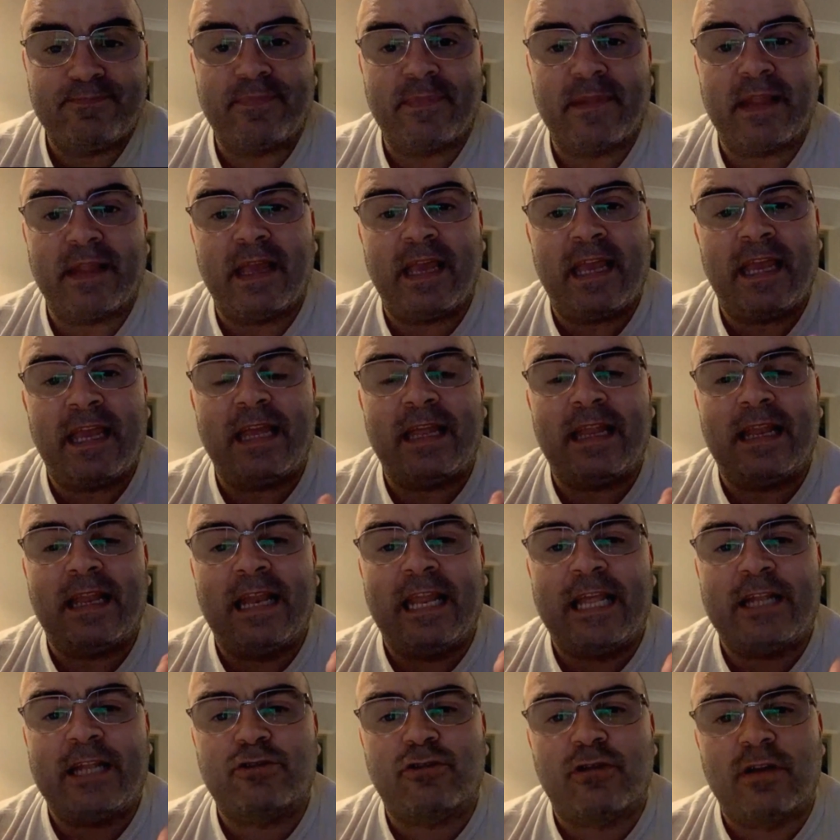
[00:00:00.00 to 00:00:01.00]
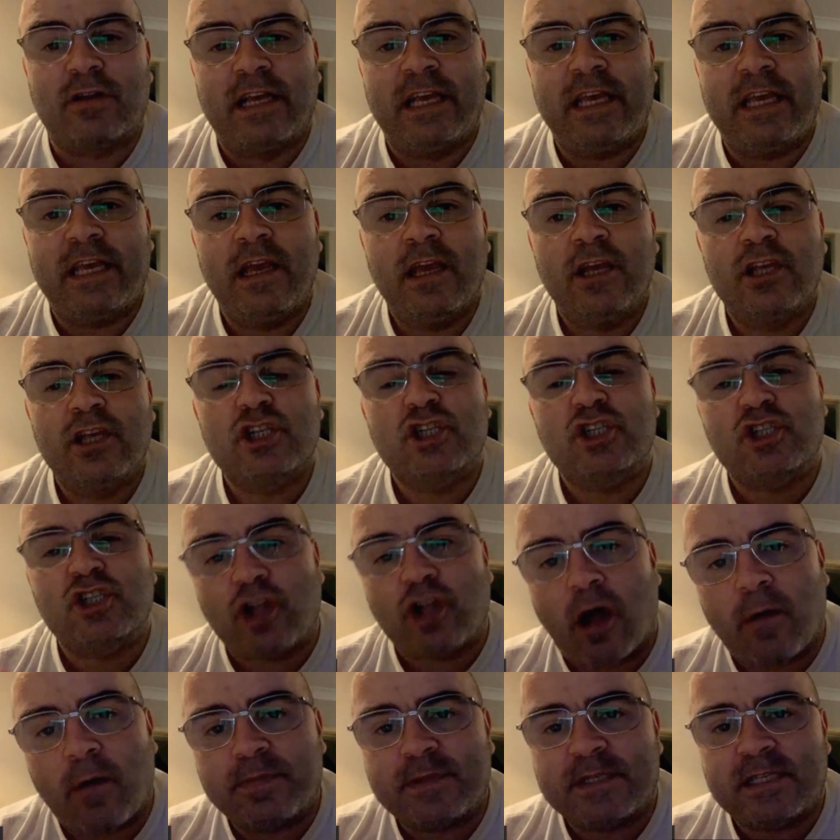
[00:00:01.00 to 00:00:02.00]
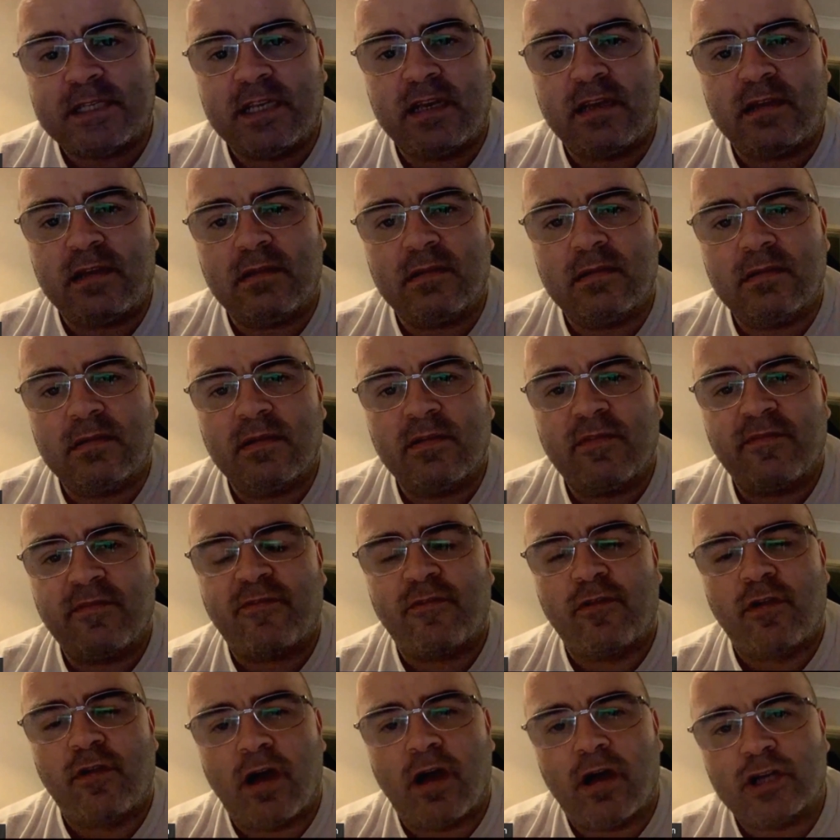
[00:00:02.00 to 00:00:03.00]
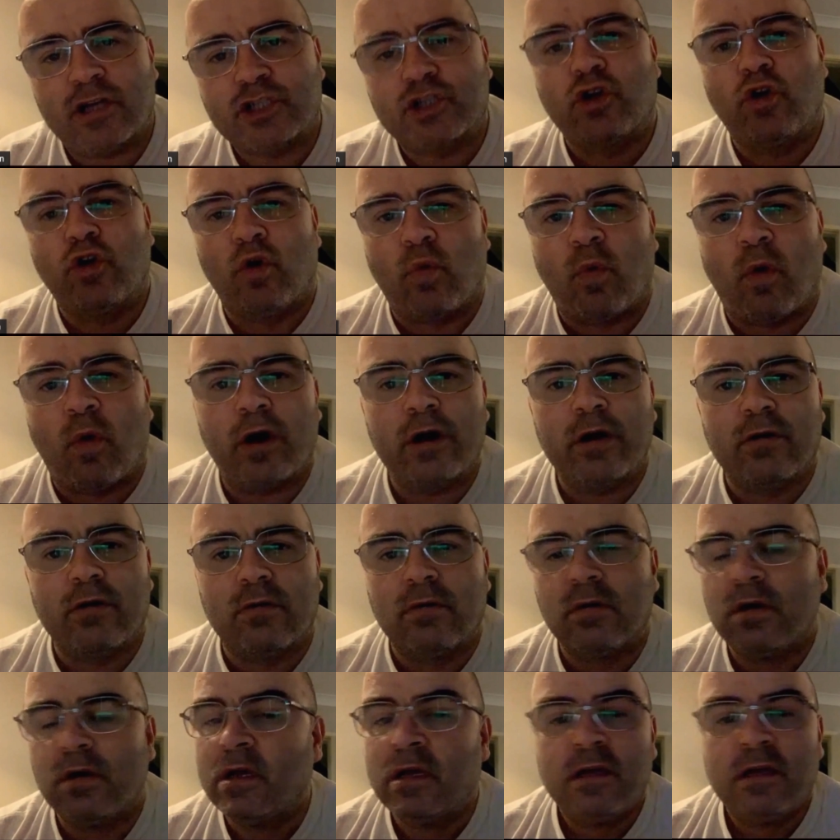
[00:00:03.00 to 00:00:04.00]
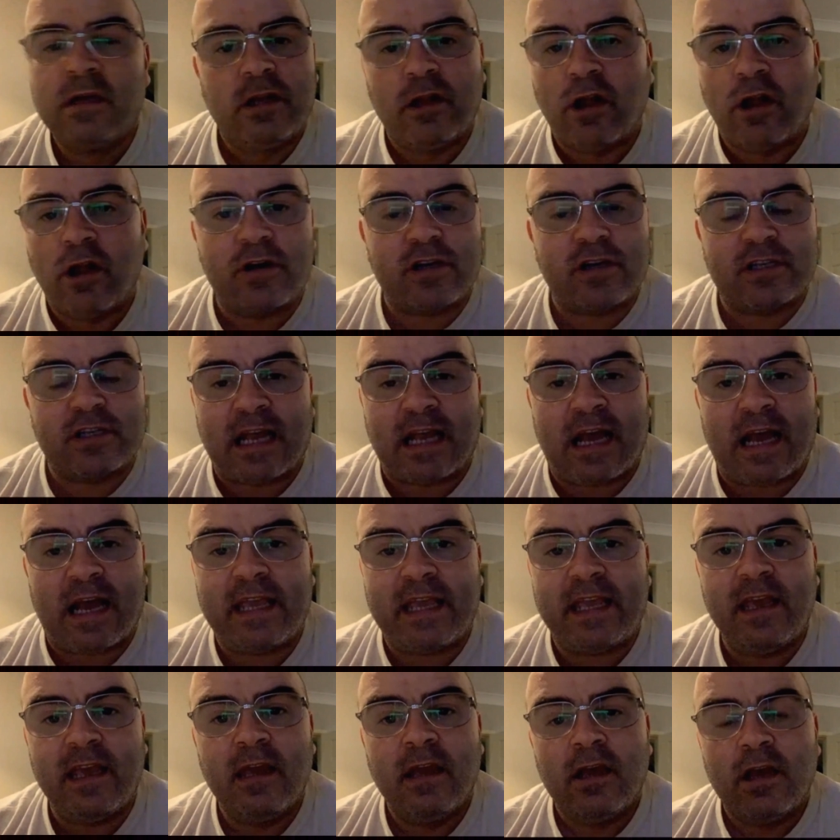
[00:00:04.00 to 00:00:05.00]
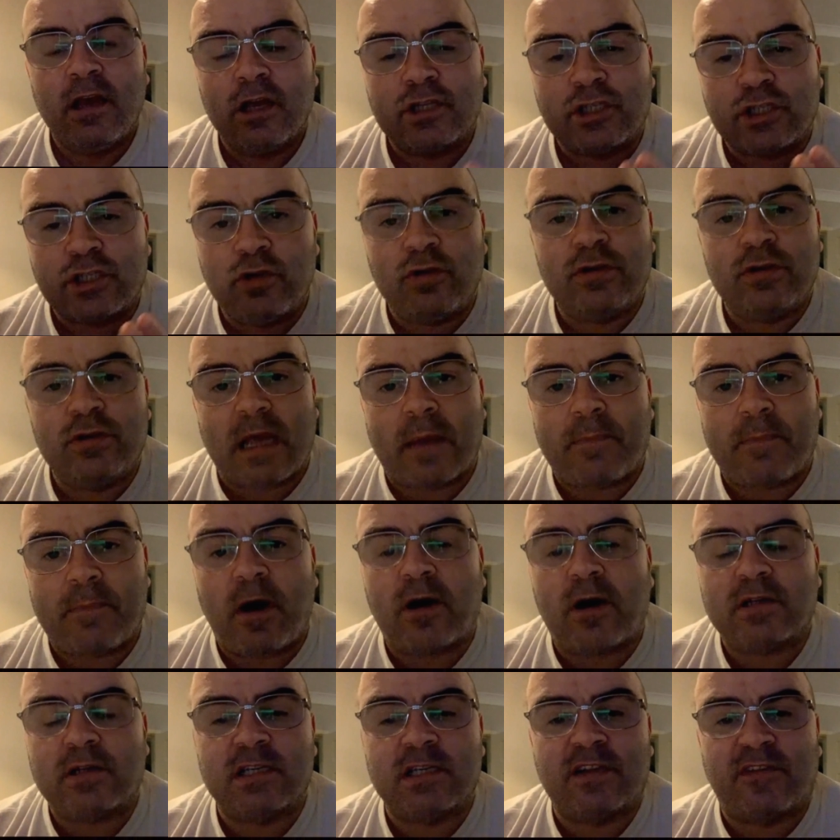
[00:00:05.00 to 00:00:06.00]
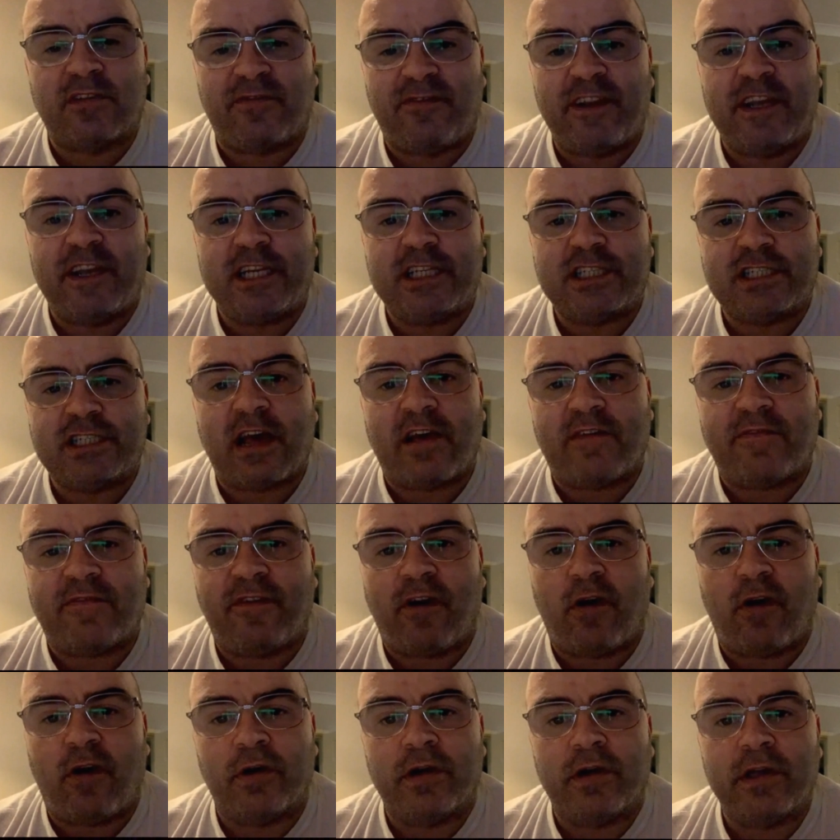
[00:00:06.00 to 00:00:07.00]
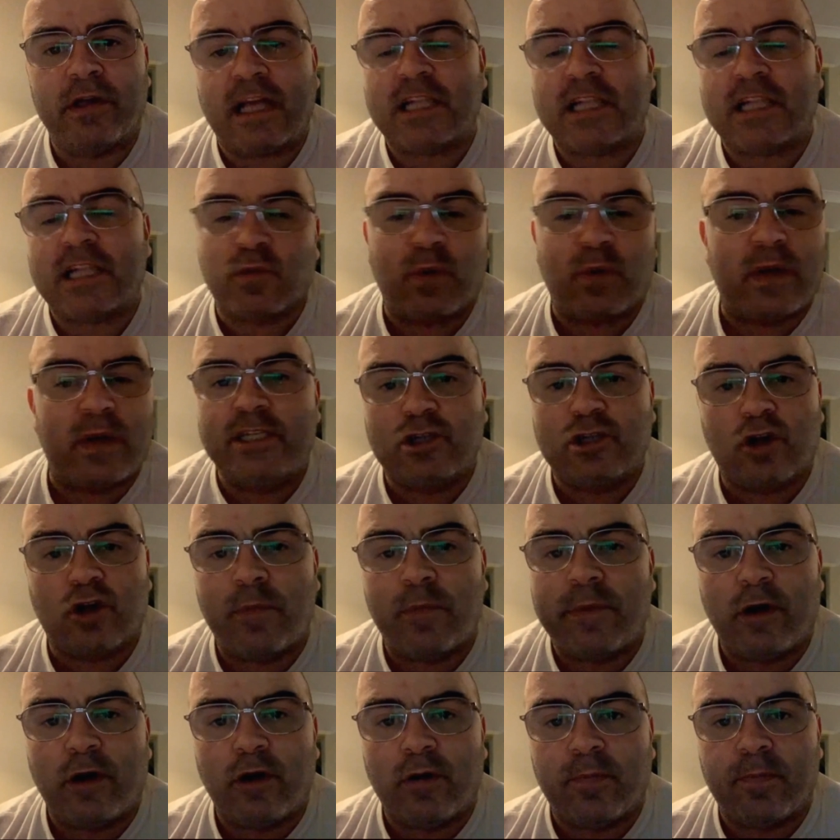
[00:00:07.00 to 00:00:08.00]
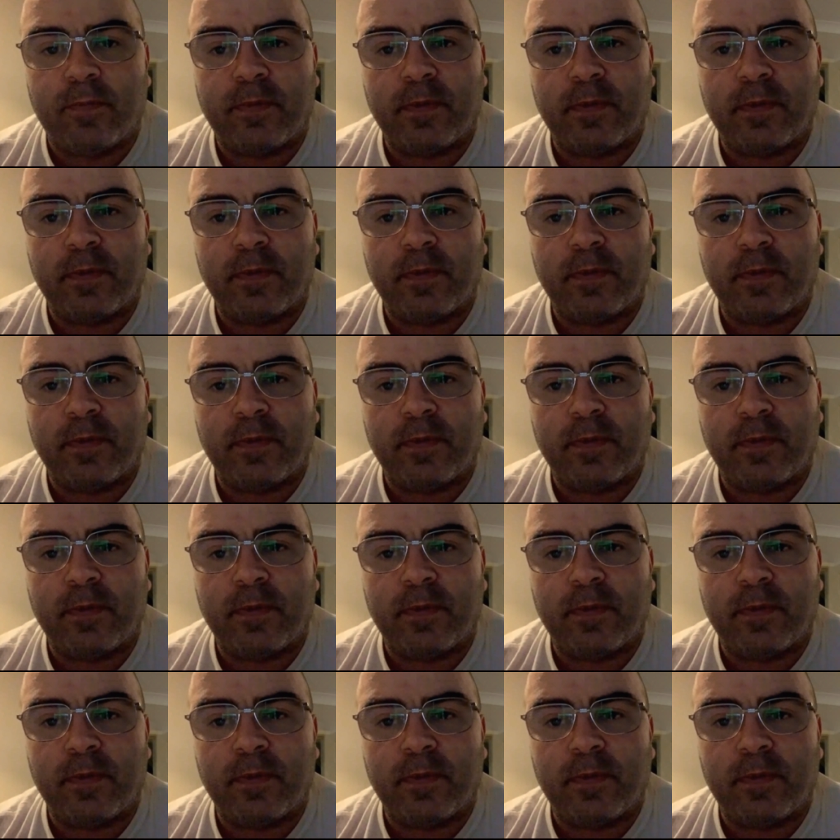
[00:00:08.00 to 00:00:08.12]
It literally stops it for a short while. Like I say, as soon as that boxer's finished that fight, that swelling's coming up.